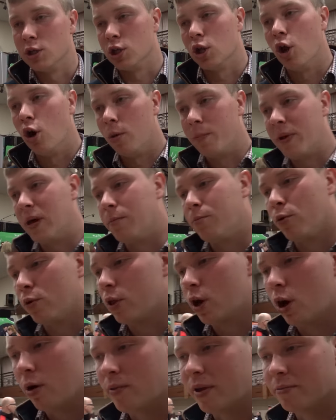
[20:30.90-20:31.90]
There's a lot of people
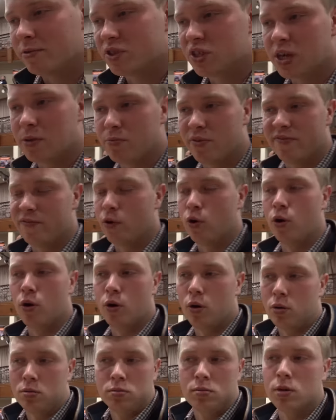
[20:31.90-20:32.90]
that I've never seen
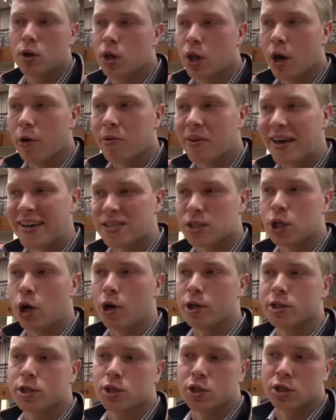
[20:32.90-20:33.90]
before, you know, and that's
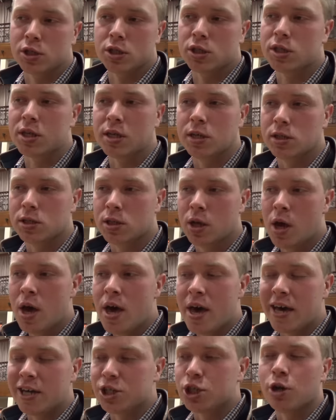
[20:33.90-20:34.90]
nice because
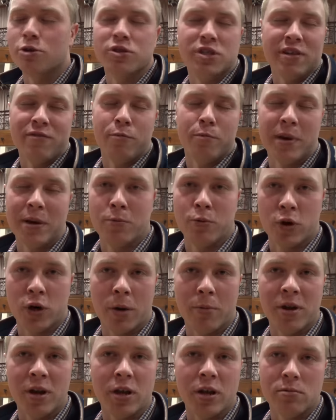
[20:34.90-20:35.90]
it shows different people
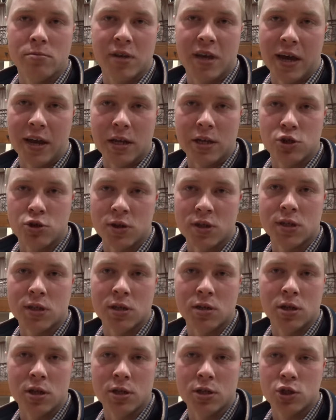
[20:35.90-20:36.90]
coming and getting interested
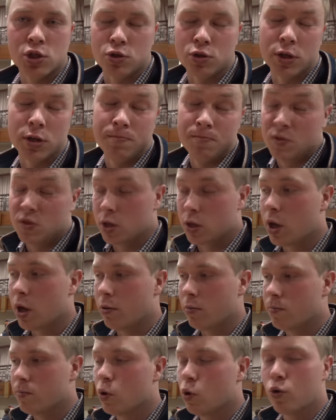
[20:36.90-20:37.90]
in the industry. So,
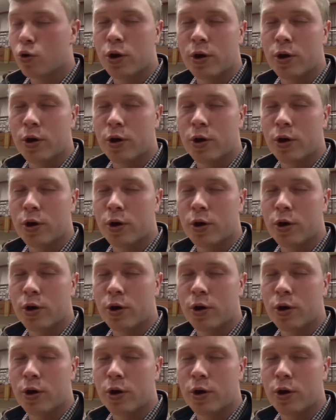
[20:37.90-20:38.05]
no.